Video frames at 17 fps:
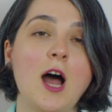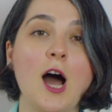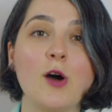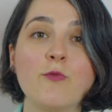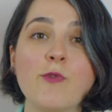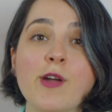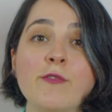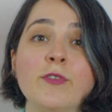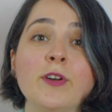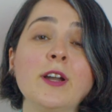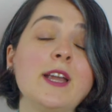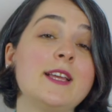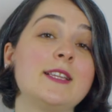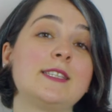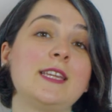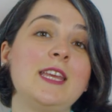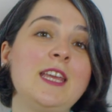However,
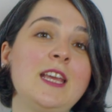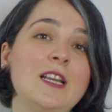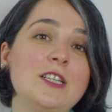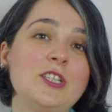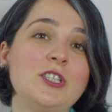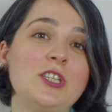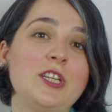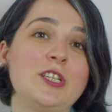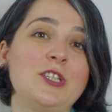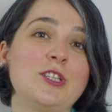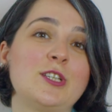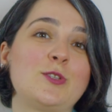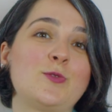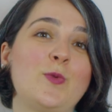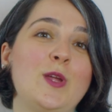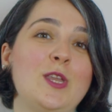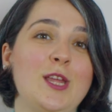as English
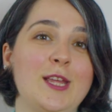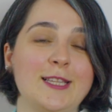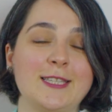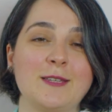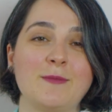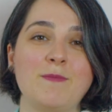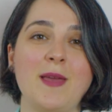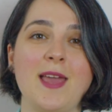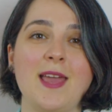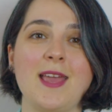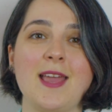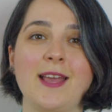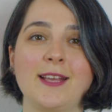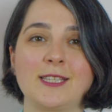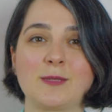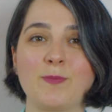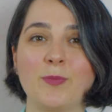teachers, we need to be
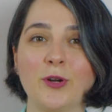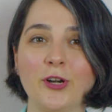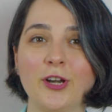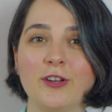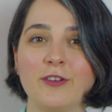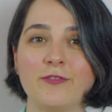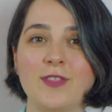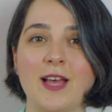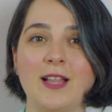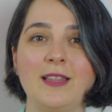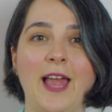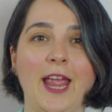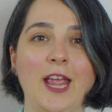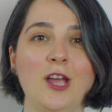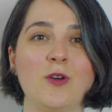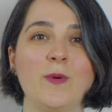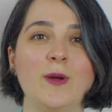expert of that
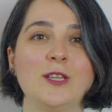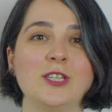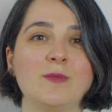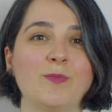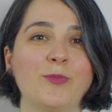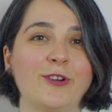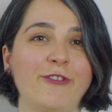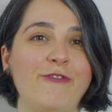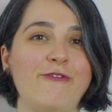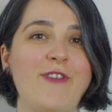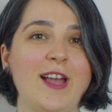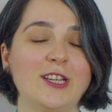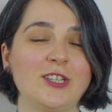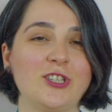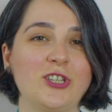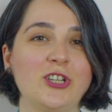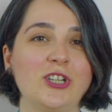language and
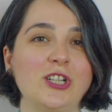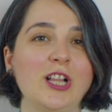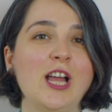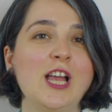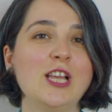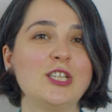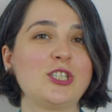professional.